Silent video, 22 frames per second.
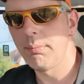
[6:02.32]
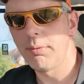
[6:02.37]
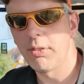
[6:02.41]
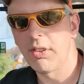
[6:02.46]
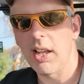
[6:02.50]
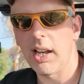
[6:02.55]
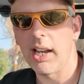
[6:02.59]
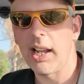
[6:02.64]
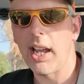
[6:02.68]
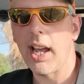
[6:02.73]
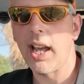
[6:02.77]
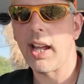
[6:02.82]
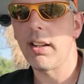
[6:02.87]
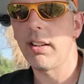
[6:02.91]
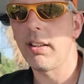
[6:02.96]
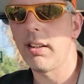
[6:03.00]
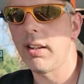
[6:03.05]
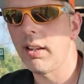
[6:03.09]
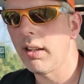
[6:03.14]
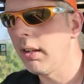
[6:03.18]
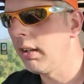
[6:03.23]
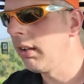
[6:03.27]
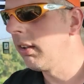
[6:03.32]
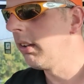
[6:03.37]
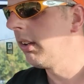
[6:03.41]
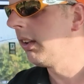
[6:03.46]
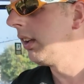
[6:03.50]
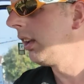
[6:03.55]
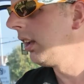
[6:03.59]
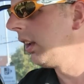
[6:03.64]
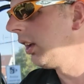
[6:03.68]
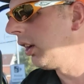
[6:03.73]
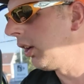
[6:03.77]
telehandler
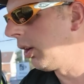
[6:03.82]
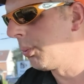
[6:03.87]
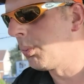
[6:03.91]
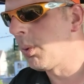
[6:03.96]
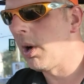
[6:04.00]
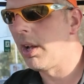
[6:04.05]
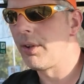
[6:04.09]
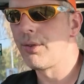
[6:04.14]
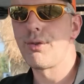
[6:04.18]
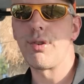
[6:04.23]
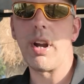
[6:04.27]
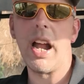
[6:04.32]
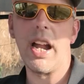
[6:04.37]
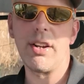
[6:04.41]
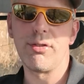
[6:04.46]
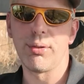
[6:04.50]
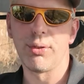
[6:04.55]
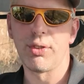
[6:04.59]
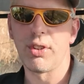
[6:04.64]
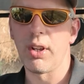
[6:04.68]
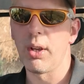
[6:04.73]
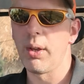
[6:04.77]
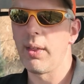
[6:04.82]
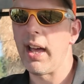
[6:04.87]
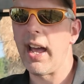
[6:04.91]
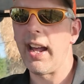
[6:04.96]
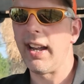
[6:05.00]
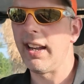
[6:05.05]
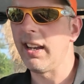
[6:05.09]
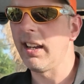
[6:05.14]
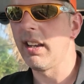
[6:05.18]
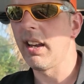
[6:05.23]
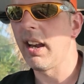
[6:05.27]
and one tractor will do
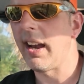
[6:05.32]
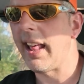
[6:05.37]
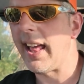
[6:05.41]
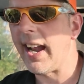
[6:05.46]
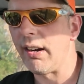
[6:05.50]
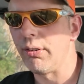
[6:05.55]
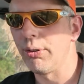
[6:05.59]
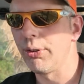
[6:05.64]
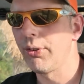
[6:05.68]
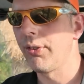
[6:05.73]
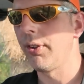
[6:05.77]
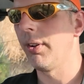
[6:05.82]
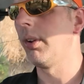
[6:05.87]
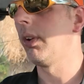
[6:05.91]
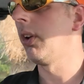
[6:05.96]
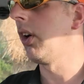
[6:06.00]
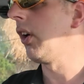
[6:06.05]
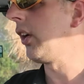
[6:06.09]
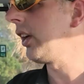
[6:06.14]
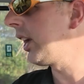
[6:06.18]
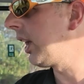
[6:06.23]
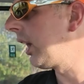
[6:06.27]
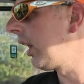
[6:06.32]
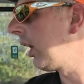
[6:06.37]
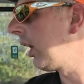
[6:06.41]
that in an hour or two, like, you